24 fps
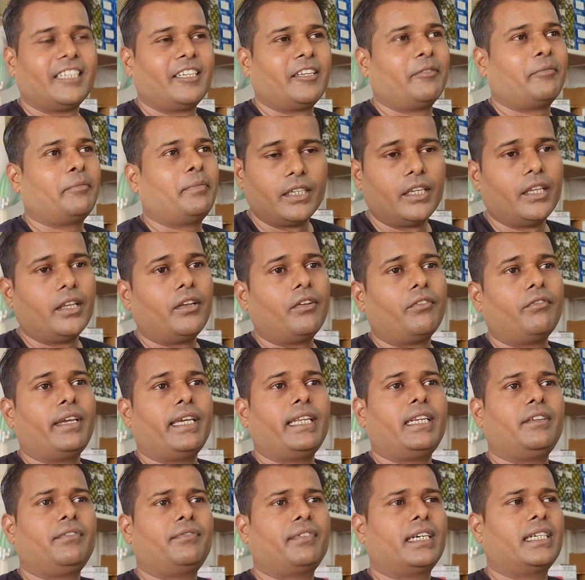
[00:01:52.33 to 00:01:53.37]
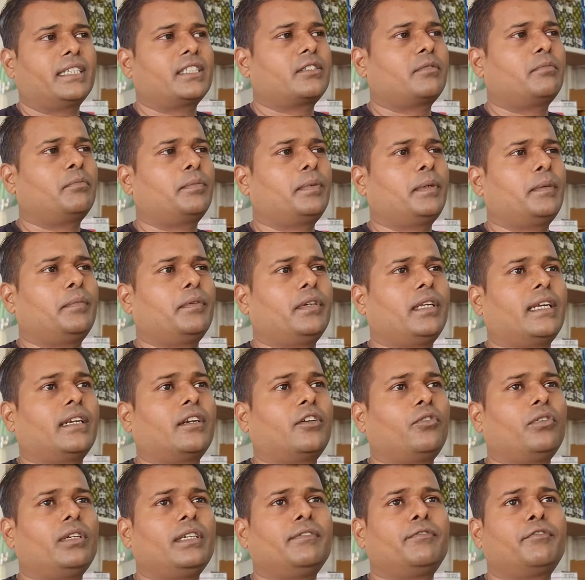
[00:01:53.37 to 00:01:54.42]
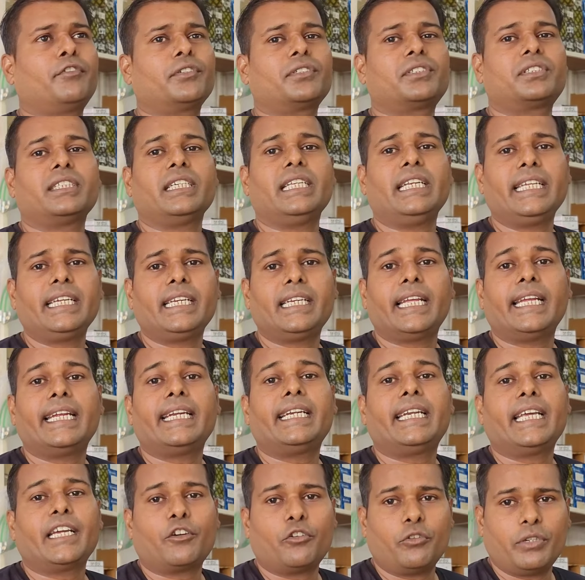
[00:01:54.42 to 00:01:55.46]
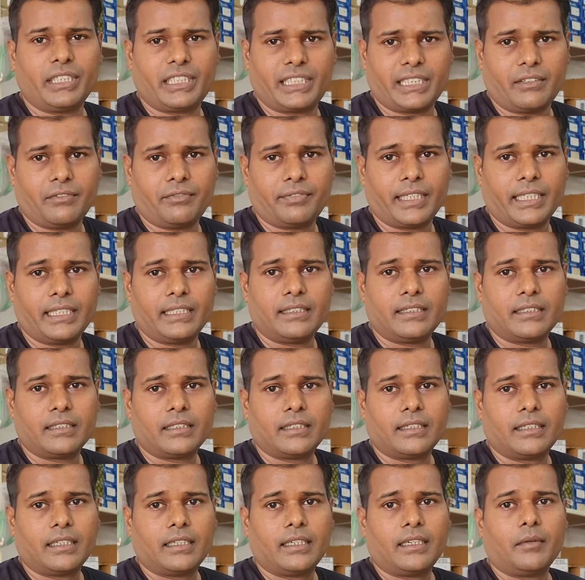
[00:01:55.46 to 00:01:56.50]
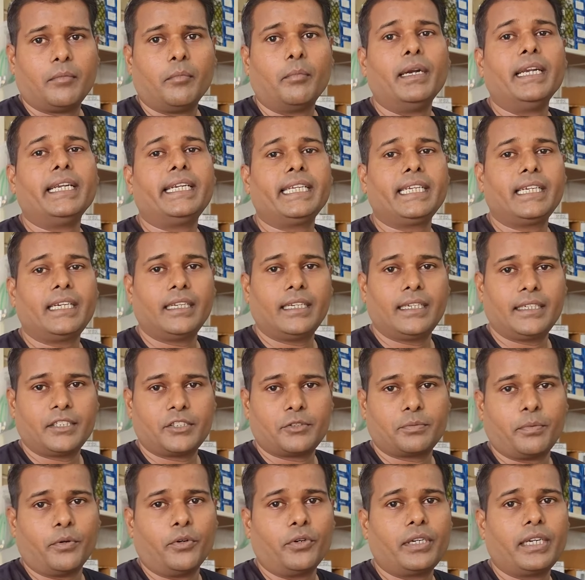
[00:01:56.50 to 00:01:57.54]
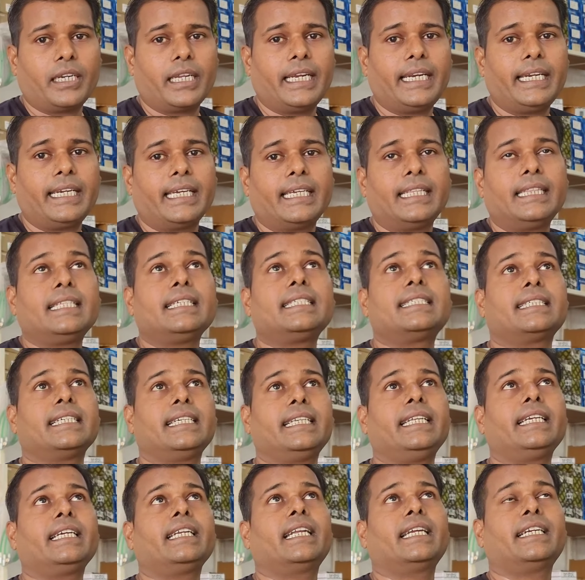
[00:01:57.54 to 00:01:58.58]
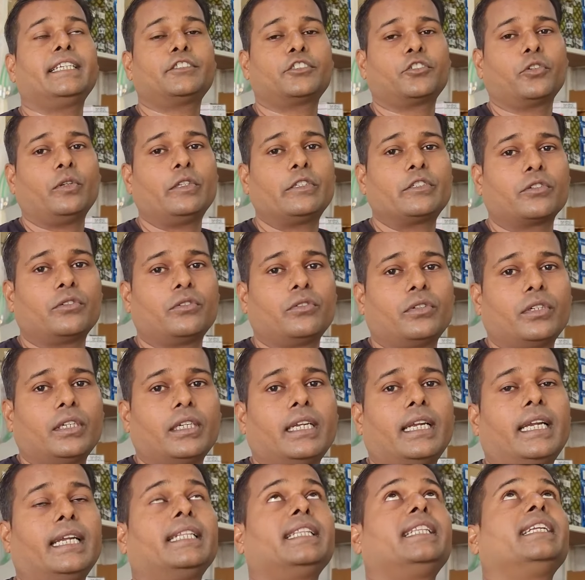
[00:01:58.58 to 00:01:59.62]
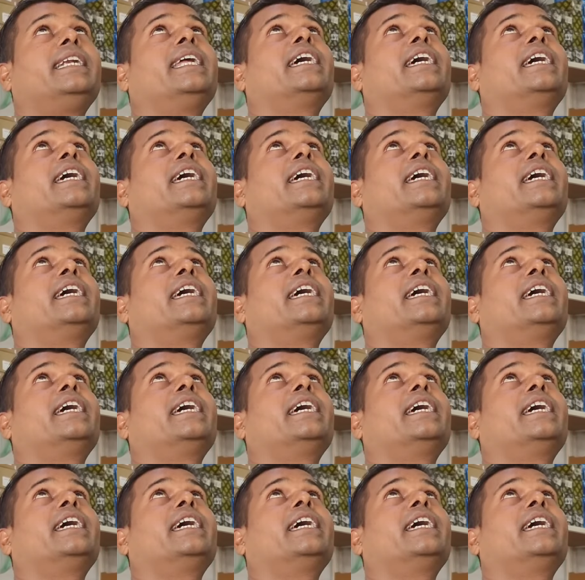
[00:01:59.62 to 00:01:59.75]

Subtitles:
Very fast, people are going for ceiling light, decoration fan, multicolor sport light, and the ceiling lights also. And the